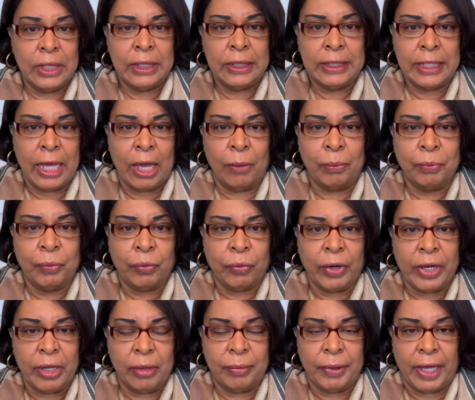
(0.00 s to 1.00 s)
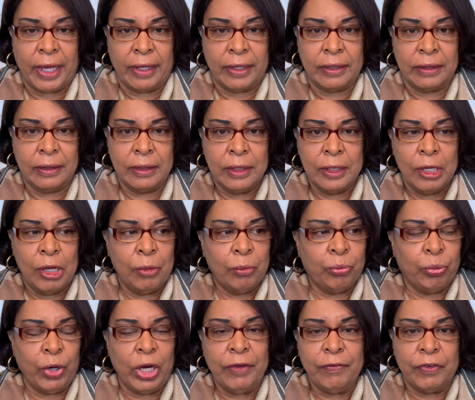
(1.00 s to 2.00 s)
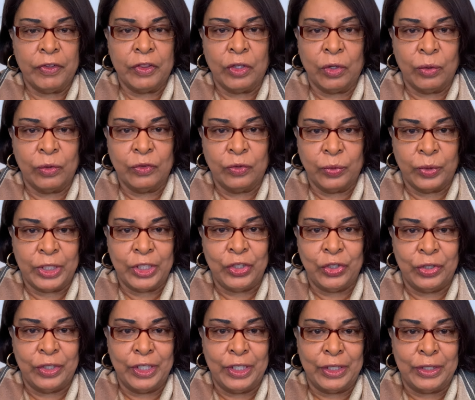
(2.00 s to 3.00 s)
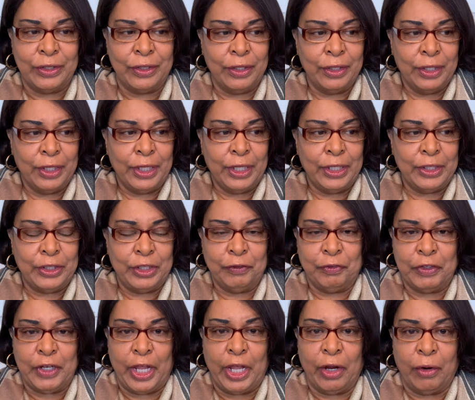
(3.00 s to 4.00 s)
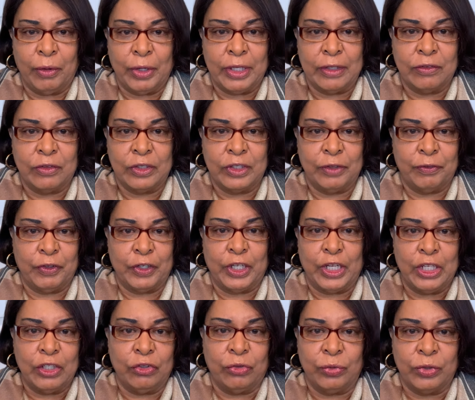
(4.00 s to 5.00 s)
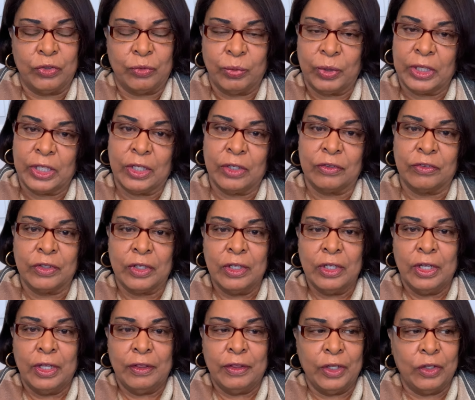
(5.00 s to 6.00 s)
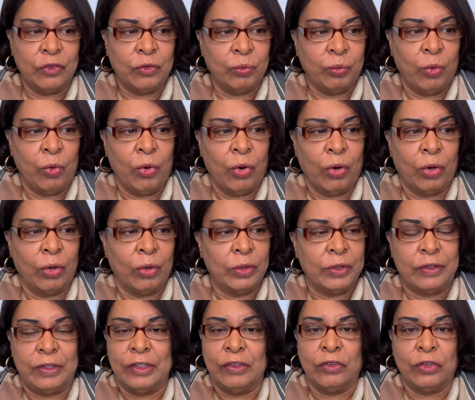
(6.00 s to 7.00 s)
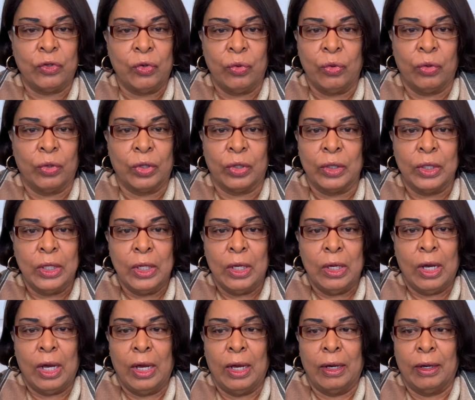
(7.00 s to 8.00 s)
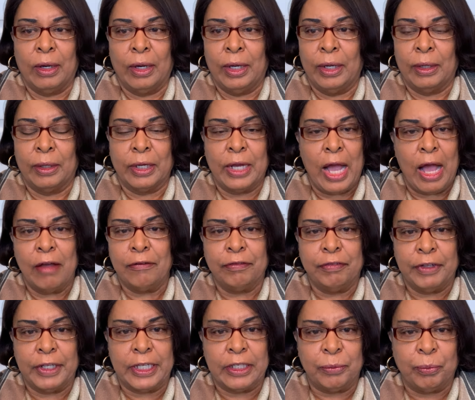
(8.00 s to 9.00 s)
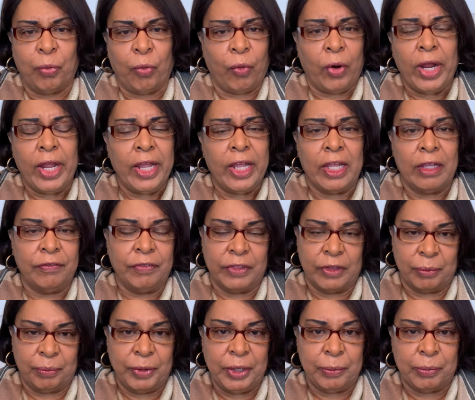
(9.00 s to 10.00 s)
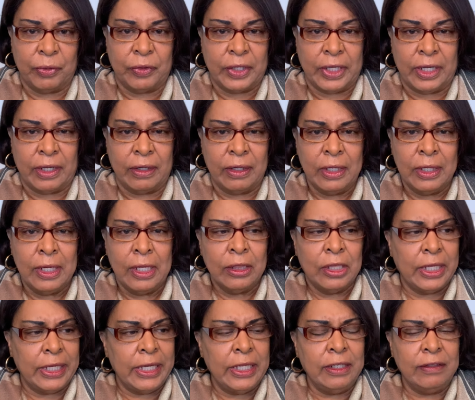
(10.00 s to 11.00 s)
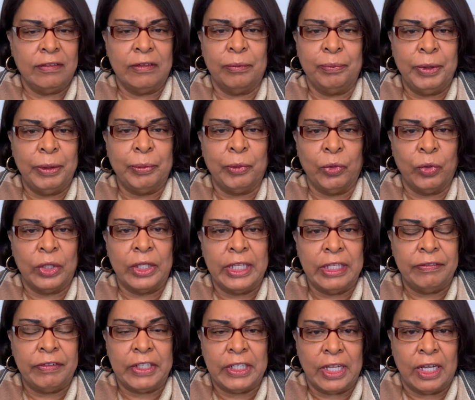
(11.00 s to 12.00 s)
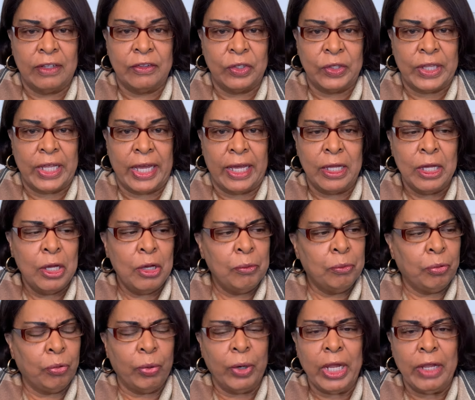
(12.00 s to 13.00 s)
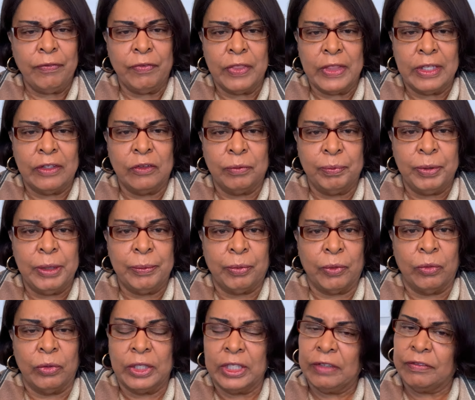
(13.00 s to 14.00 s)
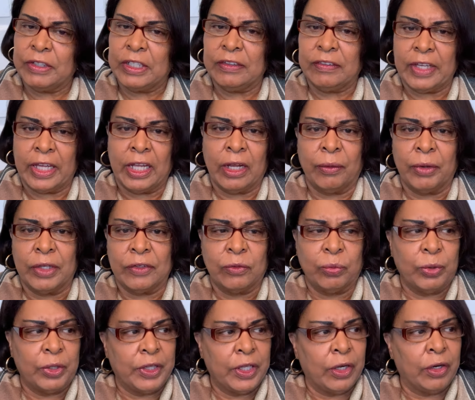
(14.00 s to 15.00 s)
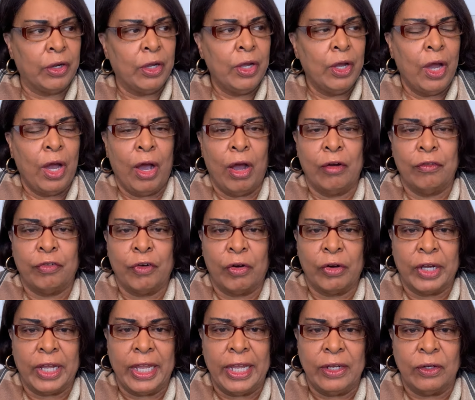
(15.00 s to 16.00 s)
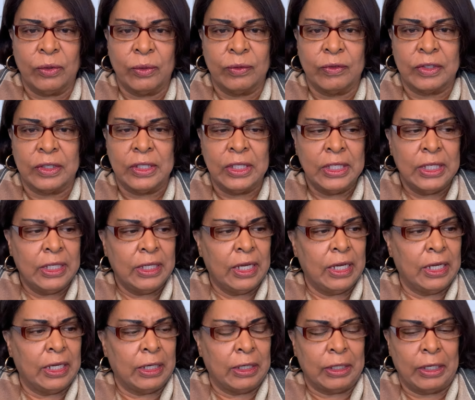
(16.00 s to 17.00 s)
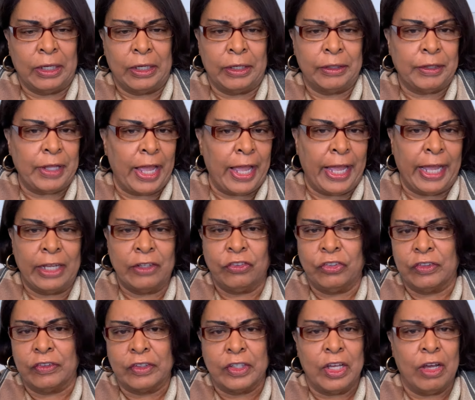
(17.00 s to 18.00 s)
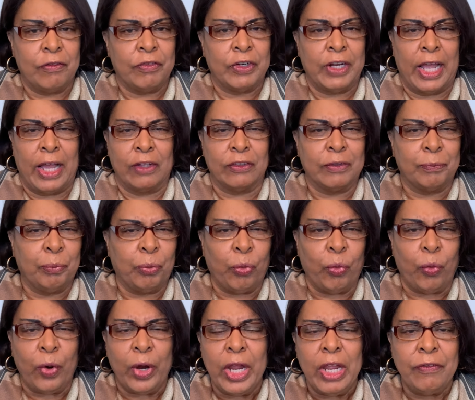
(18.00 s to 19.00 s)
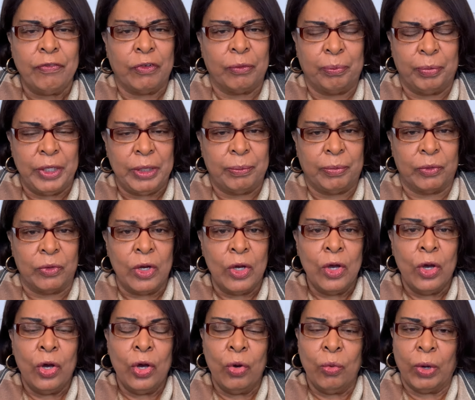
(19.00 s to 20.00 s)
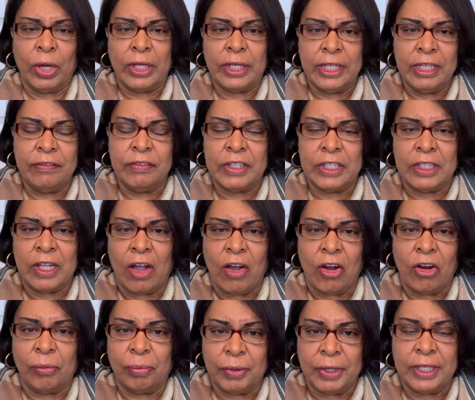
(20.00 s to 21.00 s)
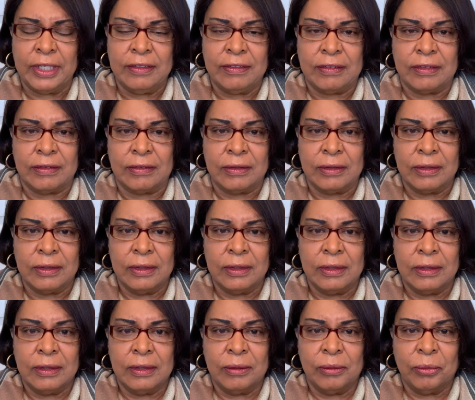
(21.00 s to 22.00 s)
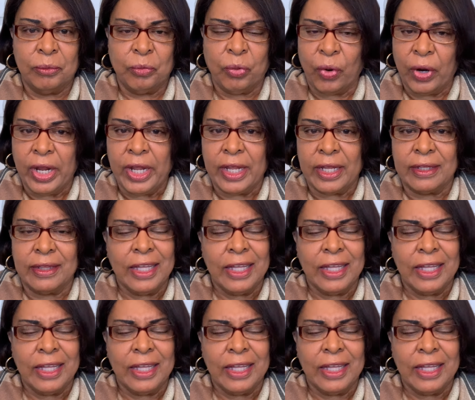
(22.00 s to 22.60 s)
Now pray about it. Pray for those who are in different areas, in different countries where there's war or discord or conflict. Pray for the people there, the innocent people who are living under that. Pray for these people who live in these areas where there are volcanoes and ashes covering the house. Pray for people who are living in hard places. Pray.